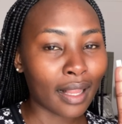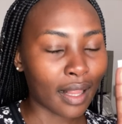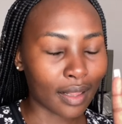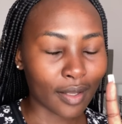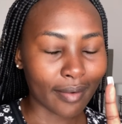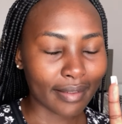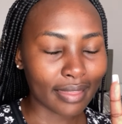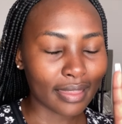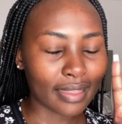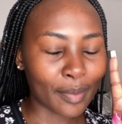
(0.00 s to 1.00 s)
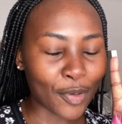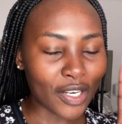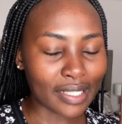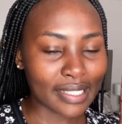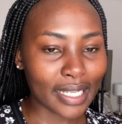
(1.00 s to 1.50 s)
I'll correct the
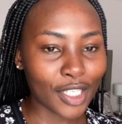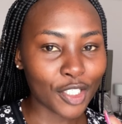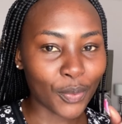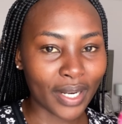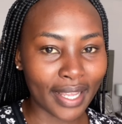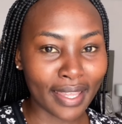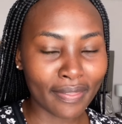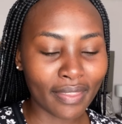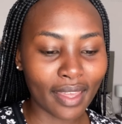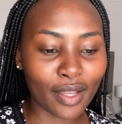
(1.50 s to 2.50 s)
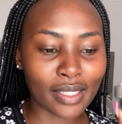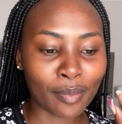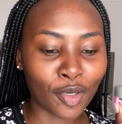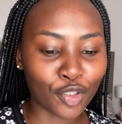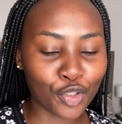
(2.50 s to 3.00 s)
pronunciation when I get there because
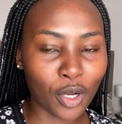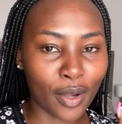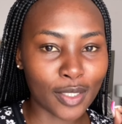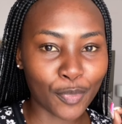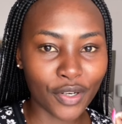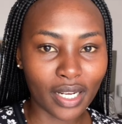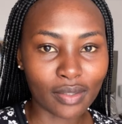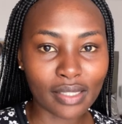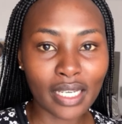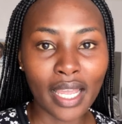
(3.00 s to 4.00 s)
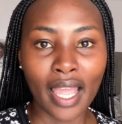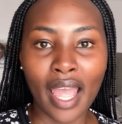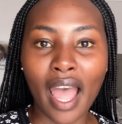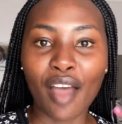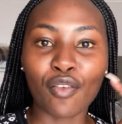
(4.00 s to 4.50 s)
I'm not sure how it's pronounced.
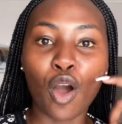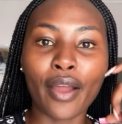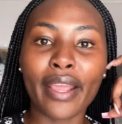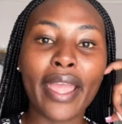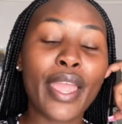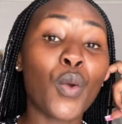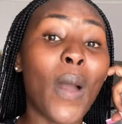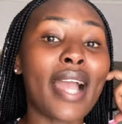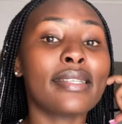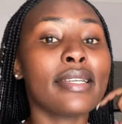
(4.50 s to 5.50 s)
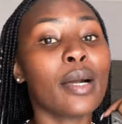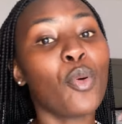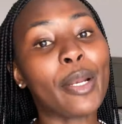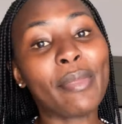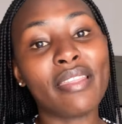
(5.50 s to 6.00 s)
I've got a waxing
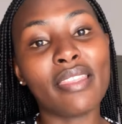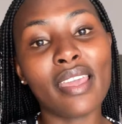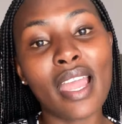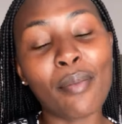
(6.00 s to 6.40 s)
appointment there.